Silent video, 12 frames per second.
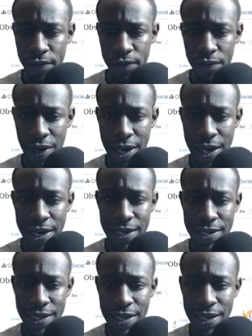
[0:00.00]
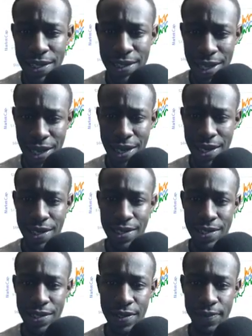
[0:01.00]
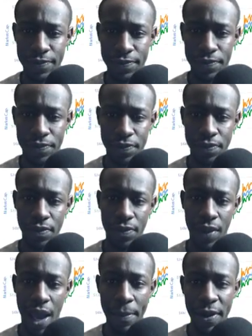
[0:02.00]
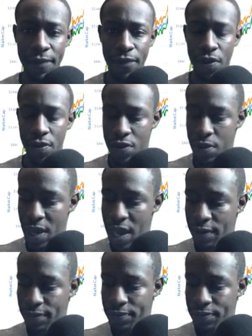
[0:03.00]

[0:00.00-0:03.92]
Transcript: Rising tides. How many viewers do we have?